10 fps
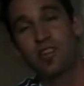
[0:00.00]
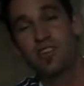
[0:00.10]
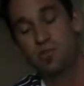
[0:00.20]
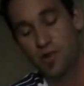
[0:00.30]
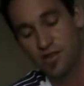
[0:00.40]
in
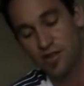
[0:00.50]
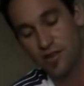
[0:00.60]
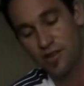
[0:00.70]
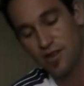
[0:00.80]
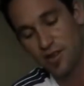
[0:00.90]
this book
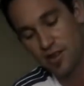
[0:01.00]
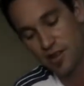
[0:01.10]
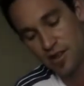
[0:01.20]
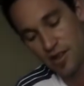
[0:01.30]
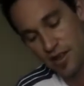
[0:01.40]
too.
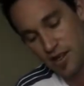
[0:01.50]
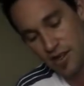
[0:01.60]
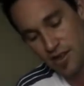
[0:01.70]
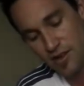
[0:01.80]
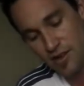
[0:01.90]

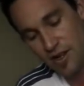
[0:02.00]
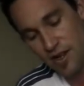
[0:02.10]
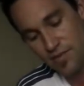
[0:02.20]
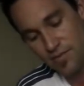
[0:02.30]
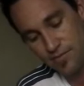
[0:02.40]
You've
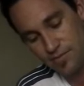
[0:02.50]
got